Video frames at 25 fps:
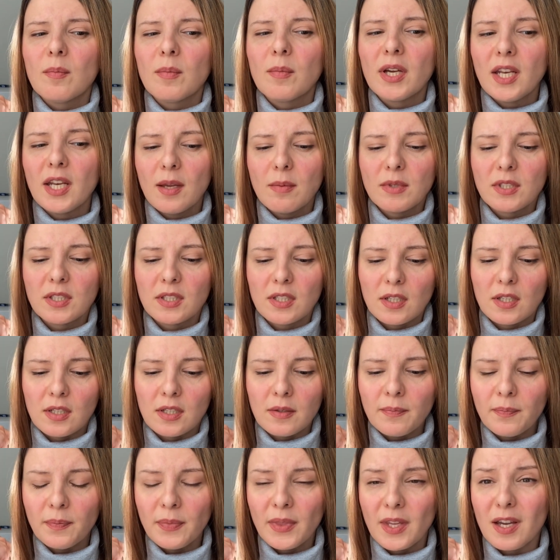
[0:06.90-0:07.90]
My name is
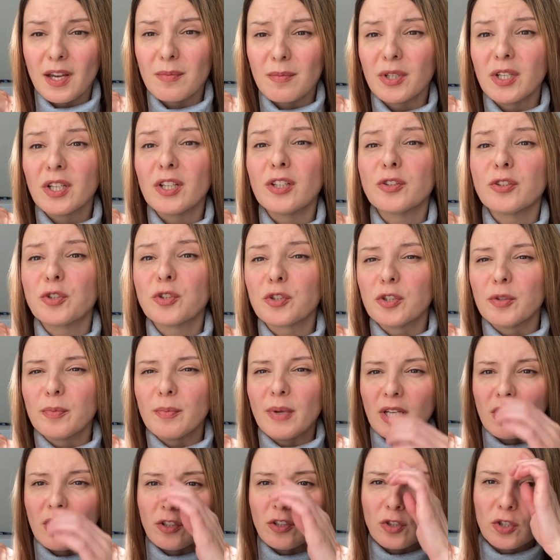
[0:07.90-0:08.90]
Anna. I'm a cultural
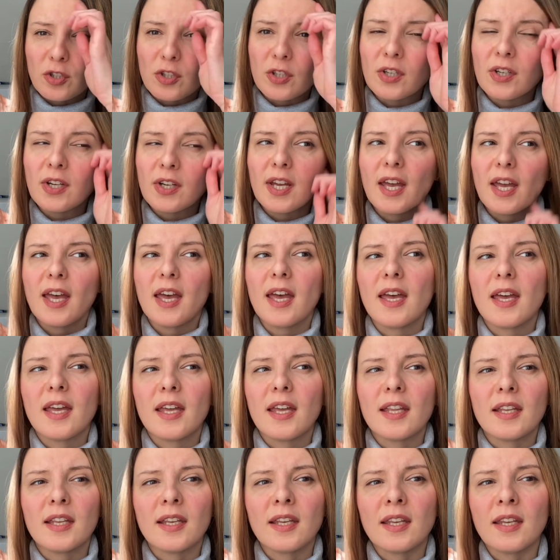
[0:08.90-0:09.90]
manager
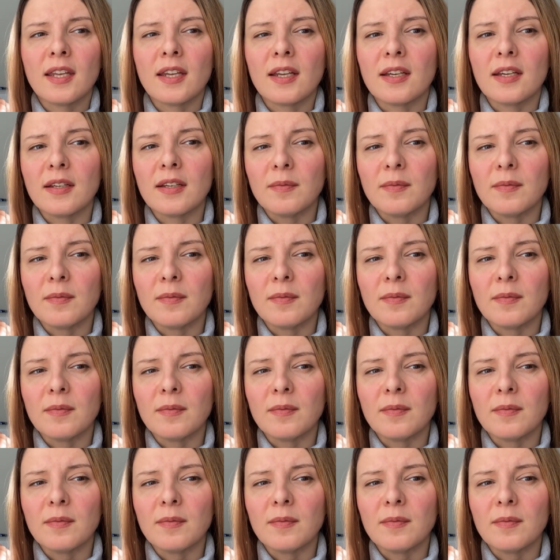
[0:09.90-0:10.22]
and